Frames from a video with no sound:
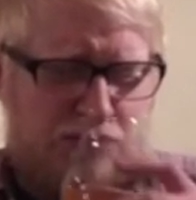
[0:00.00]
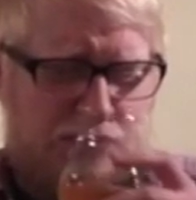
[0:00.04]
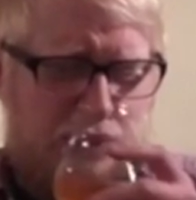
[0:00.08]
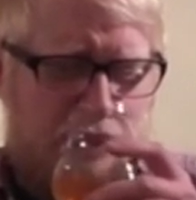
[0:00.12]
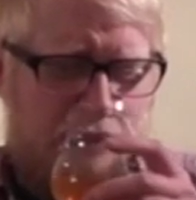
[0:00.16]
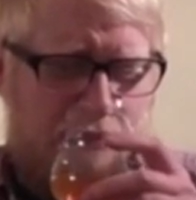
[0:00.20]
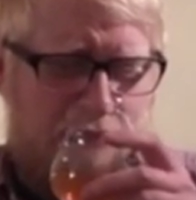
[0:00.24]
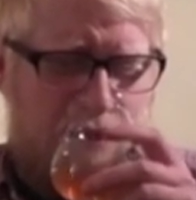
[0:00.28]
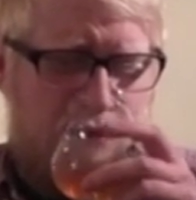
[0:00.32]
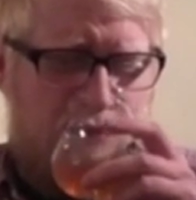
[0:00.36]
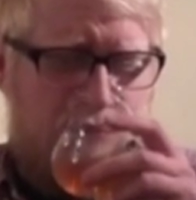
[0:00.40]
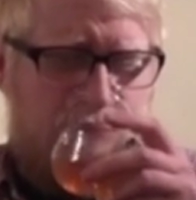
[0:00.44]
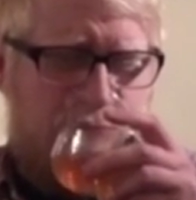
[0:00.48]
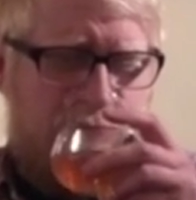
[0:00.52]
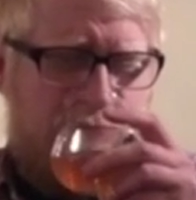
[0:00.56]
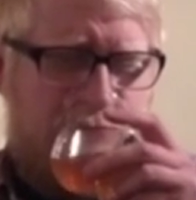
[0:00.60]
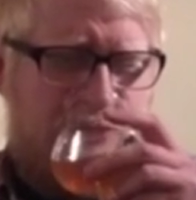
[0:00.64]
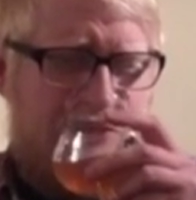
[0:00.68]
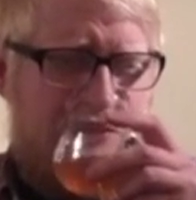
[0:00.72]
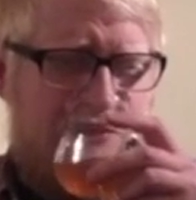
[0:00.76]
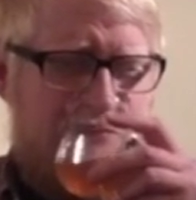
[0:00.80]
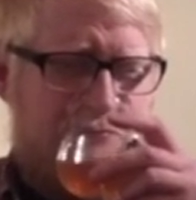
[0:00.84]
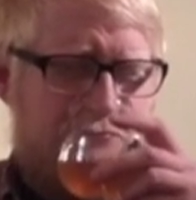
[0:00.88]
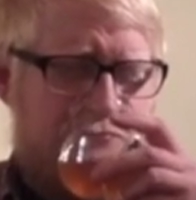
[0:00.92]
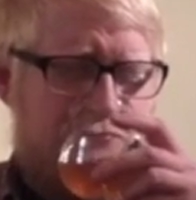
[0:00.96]
of a
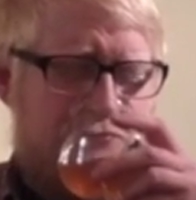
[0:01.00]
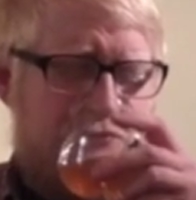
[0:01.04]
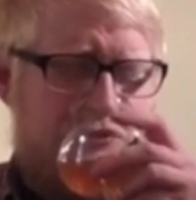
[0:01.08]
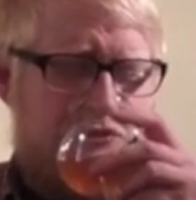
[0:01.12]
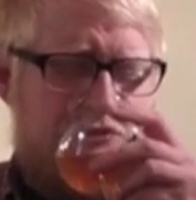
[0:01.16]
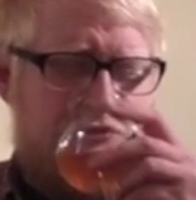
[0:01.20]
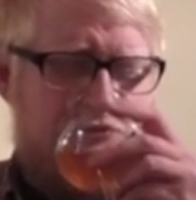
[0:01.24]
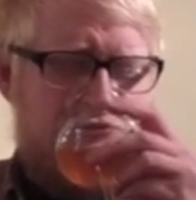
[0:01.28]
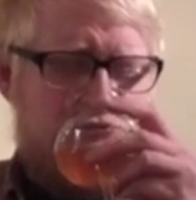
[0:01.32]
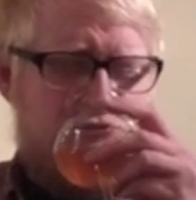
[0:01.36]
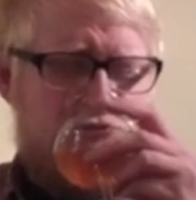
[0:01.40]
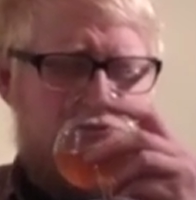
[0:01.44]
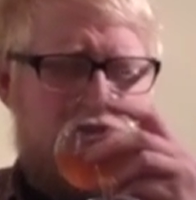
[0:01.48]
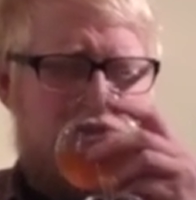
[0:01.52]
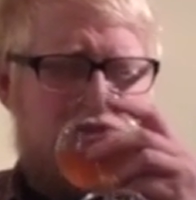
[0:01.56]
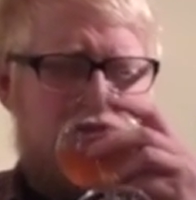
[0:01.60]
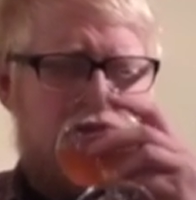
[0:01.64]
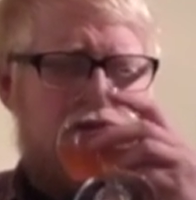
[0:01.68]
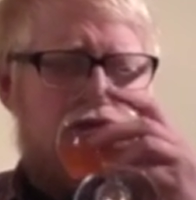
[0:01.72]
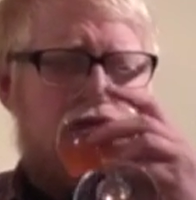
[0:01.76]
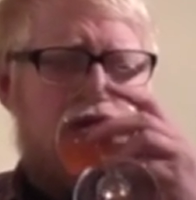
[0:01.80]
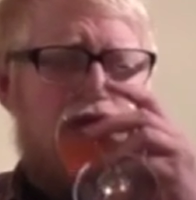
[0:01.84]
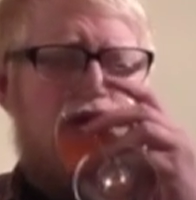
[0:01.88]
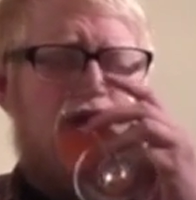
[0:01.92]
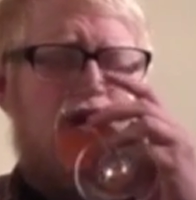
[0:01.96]
flavour there as
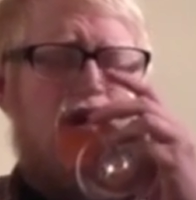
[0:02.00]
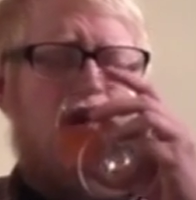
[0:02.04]
well.